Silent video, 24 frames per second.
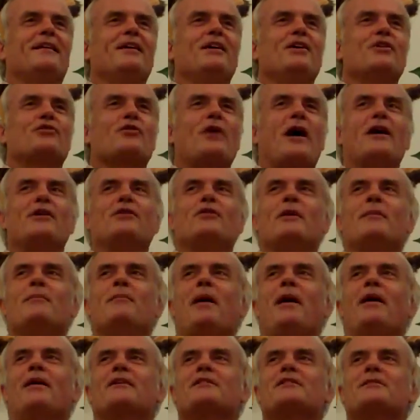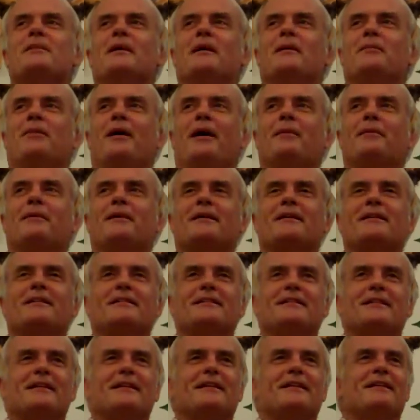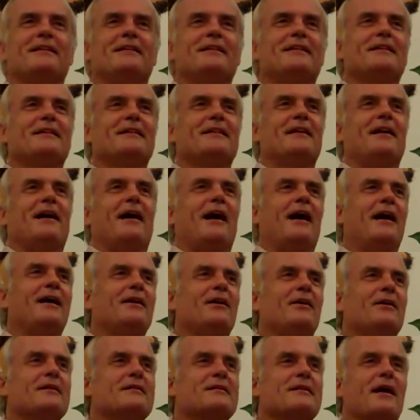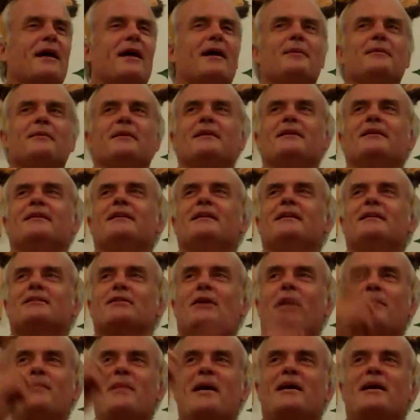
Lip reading: Trying to embarrass me in public. I know he's getting. I make